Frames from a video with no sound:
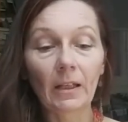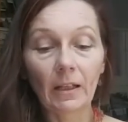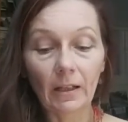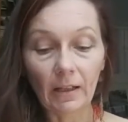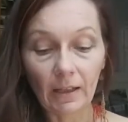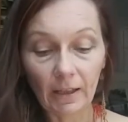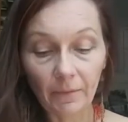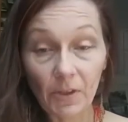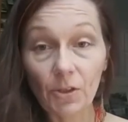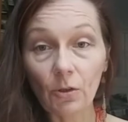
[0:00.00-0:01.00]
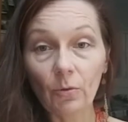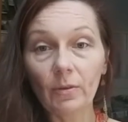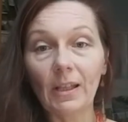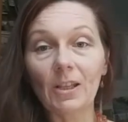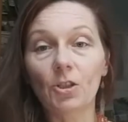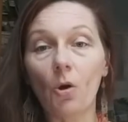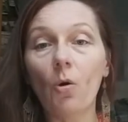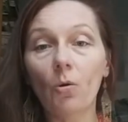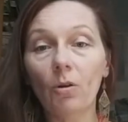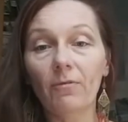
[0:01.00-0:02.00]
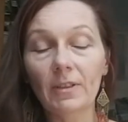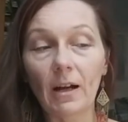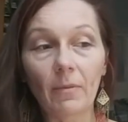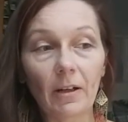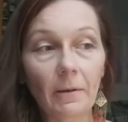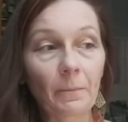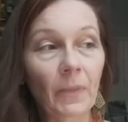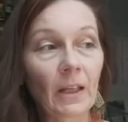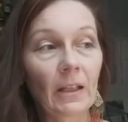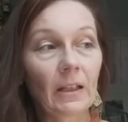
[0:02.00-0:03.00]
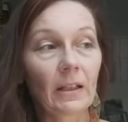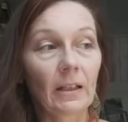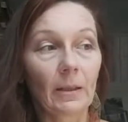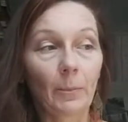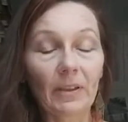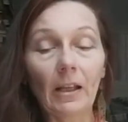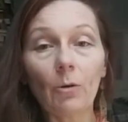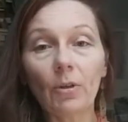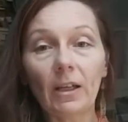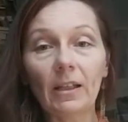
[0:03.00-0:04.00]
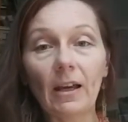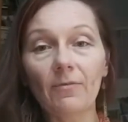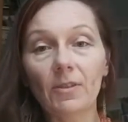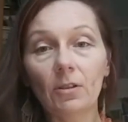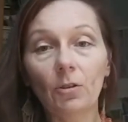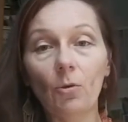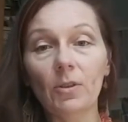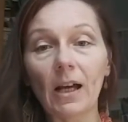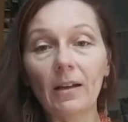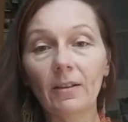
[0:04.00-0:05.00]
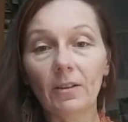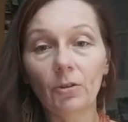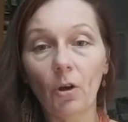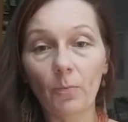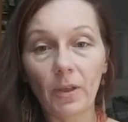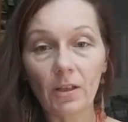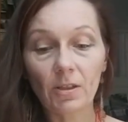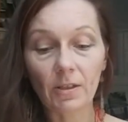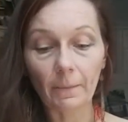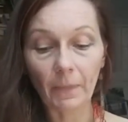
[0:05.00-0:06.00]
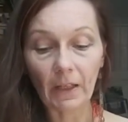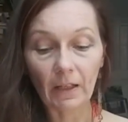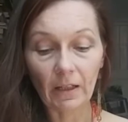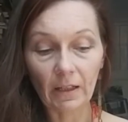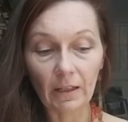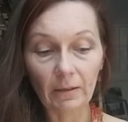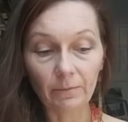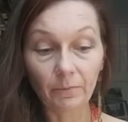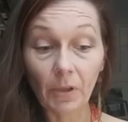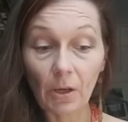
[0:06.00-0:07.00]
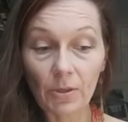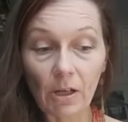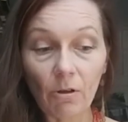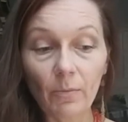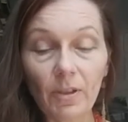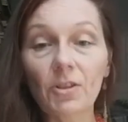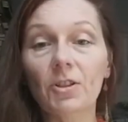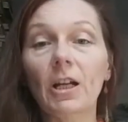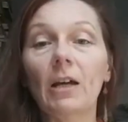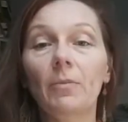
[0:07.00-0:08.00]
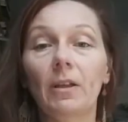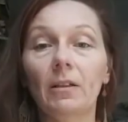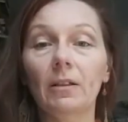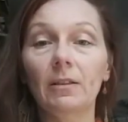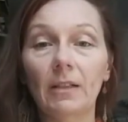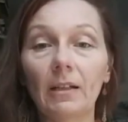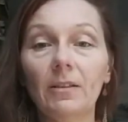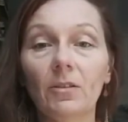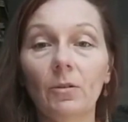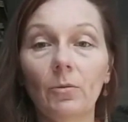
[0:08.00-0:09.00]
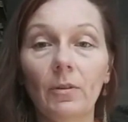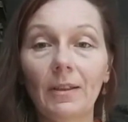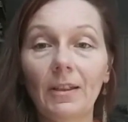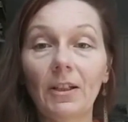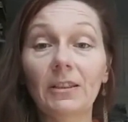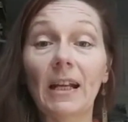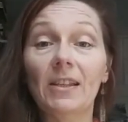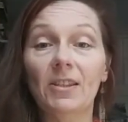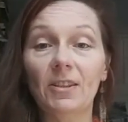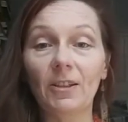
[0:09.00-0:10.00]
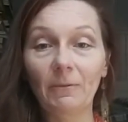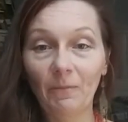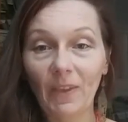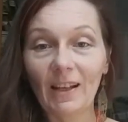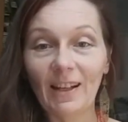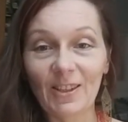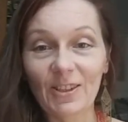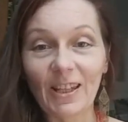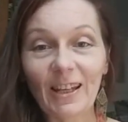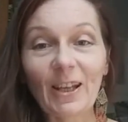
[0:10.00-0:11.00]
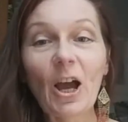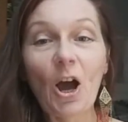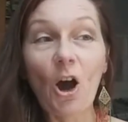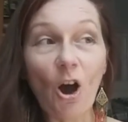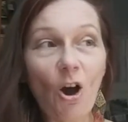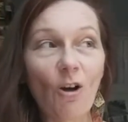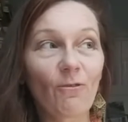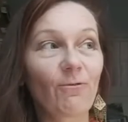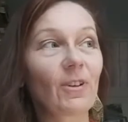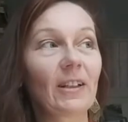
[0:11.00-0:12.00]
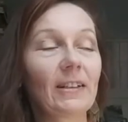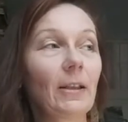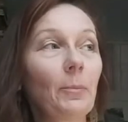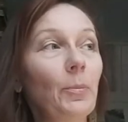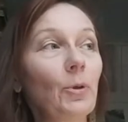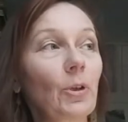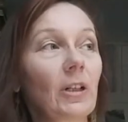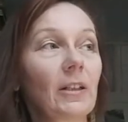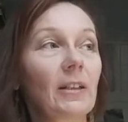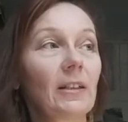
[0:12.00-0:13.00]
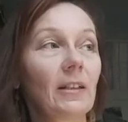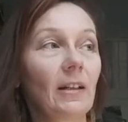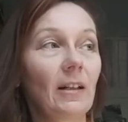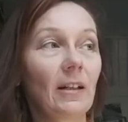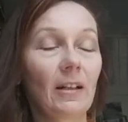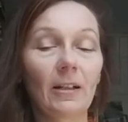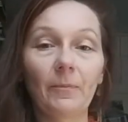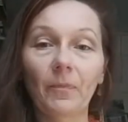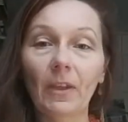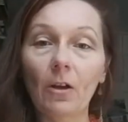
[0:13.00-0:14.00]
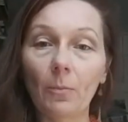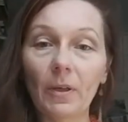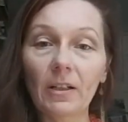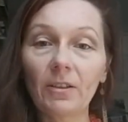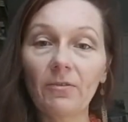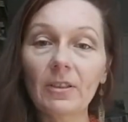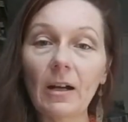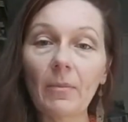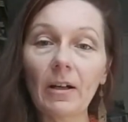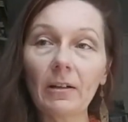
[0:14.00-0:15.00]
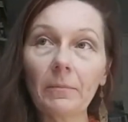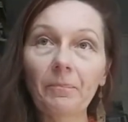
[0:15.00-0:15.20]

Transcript: So that's all of grammar. But now we can have those other topics, because I will be describing, right? So the rest, let's say, of the book, comparative grammar,